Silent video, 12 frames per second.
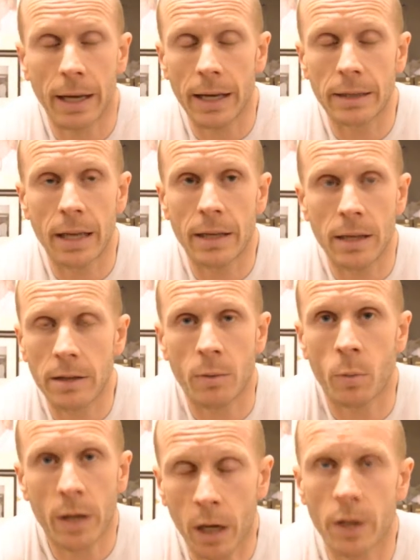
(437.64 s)
you
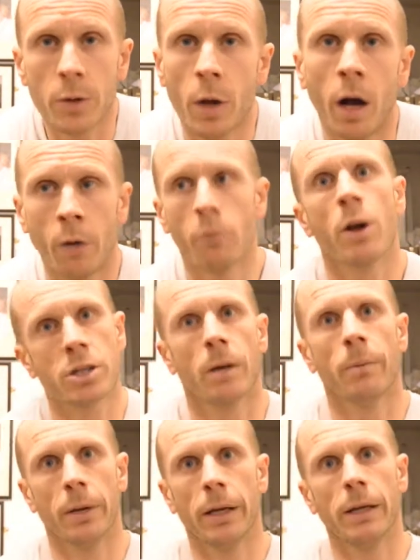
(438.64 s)
can't rush
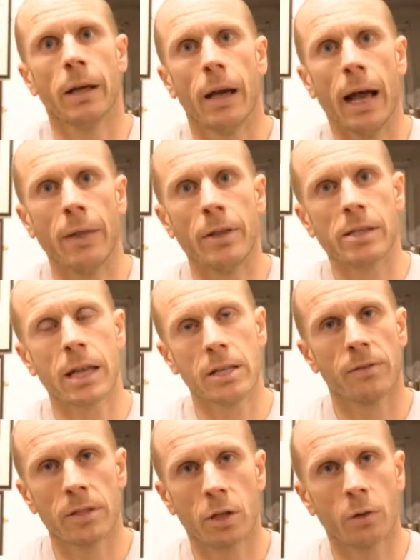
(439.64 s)
somebody at this stage
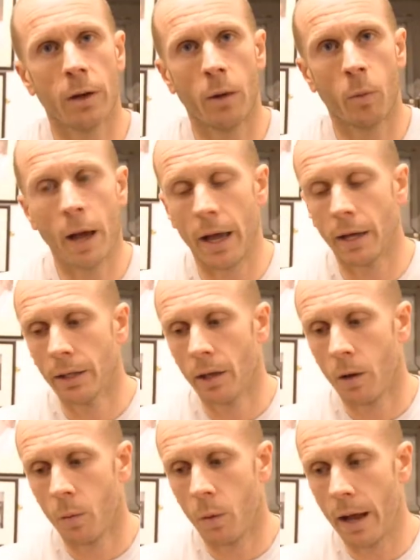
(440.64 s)
of his career
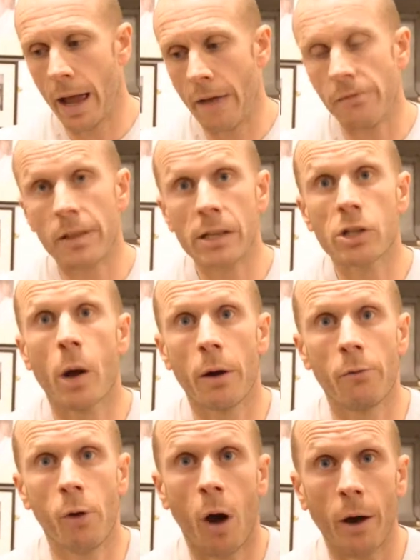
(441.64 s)
where everything's
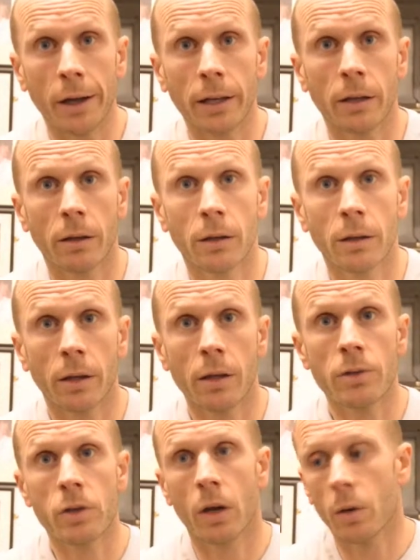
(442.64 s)
going right.
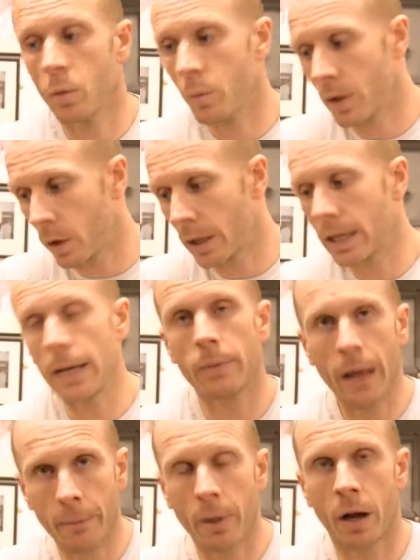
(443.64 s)
So we've got to keep
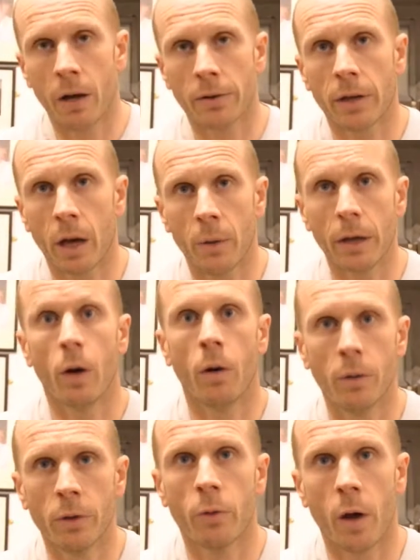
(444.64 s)
that path going
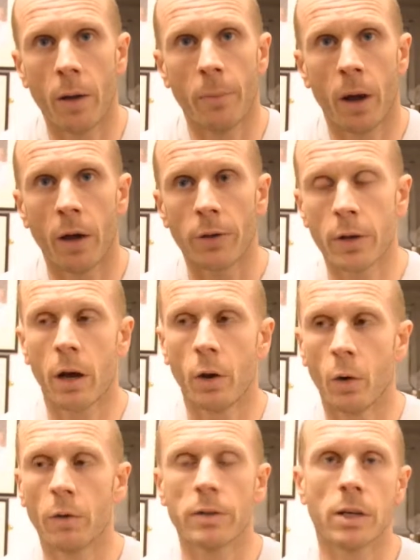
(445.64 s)
on the right path. You can't
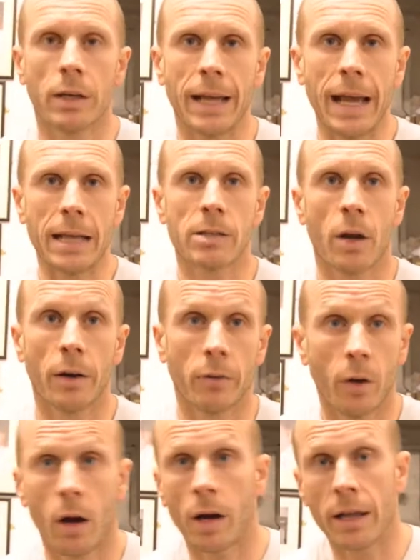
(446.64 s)
all of a sudden get excited and
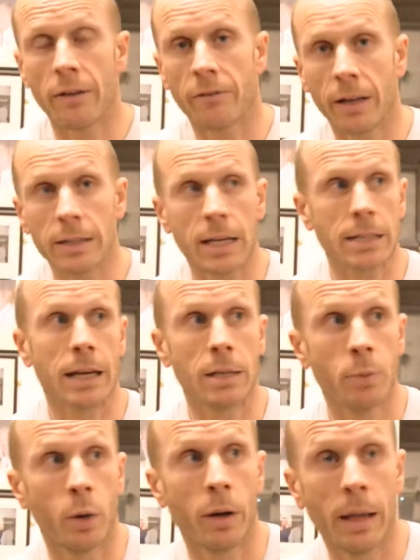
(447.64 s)
go, oh yeah, fantastic,
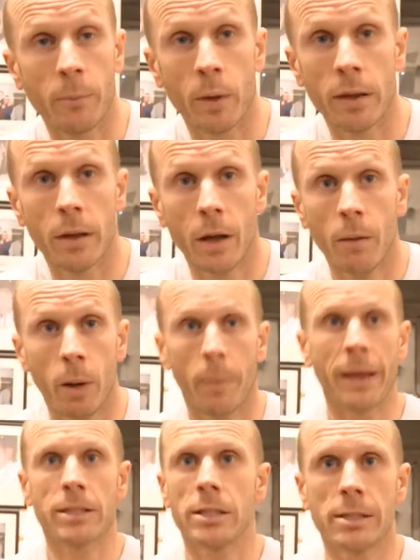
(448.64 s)
let's put it in with Bob
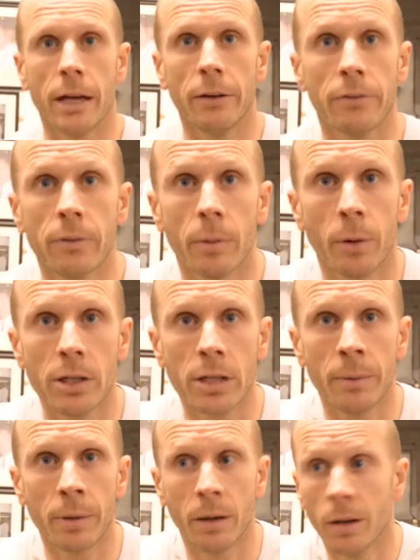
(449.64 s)
Agisave, the British
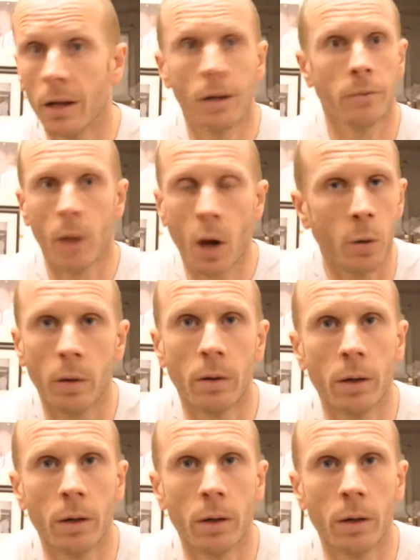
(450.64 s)
champion. No,